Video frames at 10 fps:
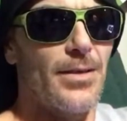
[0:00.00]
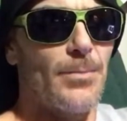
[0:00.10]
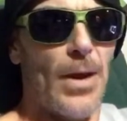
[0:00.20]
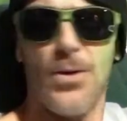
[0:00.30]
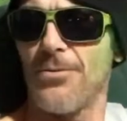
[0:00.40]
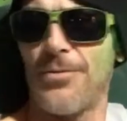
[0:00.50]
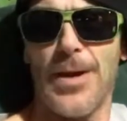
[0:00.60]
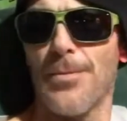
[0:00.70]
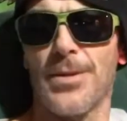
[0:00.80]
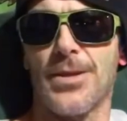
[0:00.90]
My own
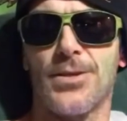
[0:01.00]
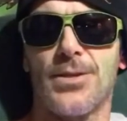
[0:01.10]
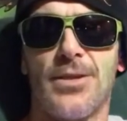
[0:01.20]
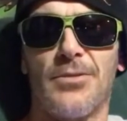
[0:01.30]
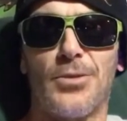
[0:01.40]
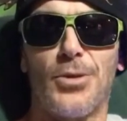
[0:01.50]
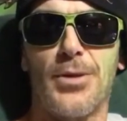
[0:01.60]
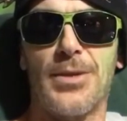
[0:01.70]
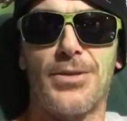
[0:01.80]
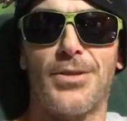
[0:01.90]
family doesn't even
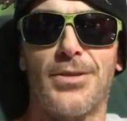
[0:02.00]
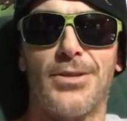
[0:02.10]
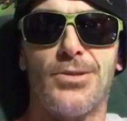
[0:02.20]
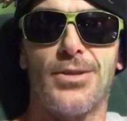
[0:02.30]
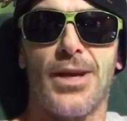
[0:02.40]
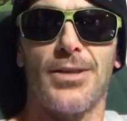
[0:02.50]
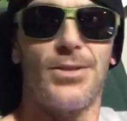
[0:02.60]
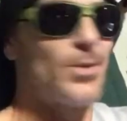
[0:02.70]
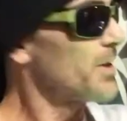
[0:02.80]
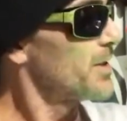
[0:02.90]
treat me as good as you guys
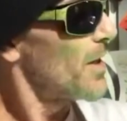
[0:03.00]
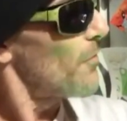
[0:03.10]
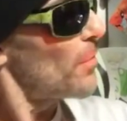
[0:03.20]
do, except